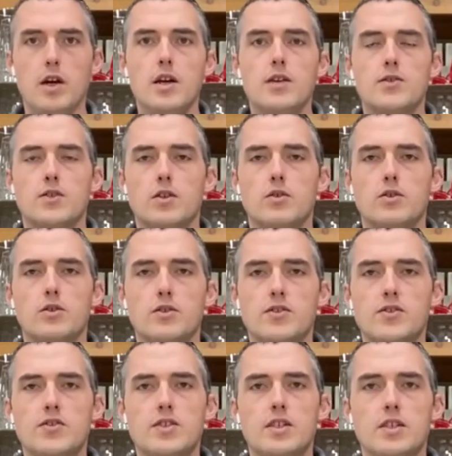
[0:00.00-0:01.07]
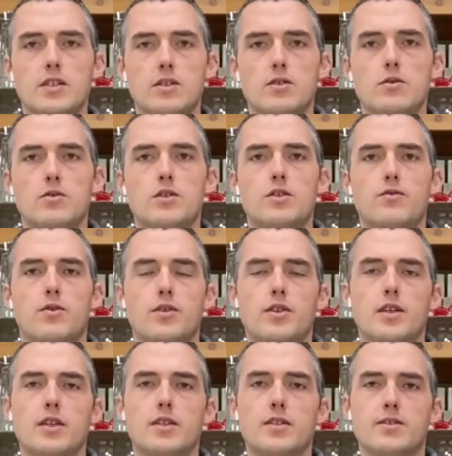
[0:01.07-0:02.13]
So you'll see it used for
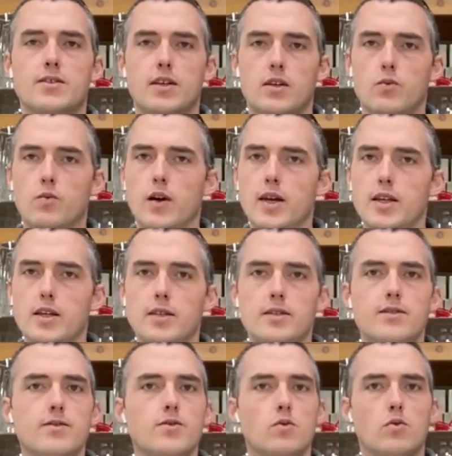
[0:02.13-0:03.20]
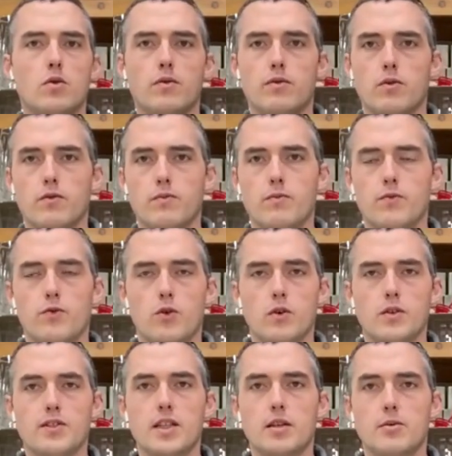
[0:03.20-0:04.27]
things like weddings or for
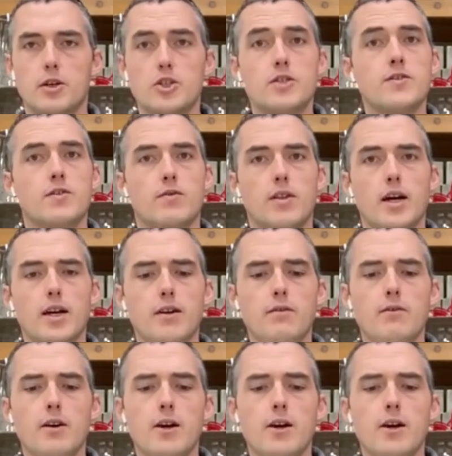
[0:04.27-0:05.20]
celebrations of life.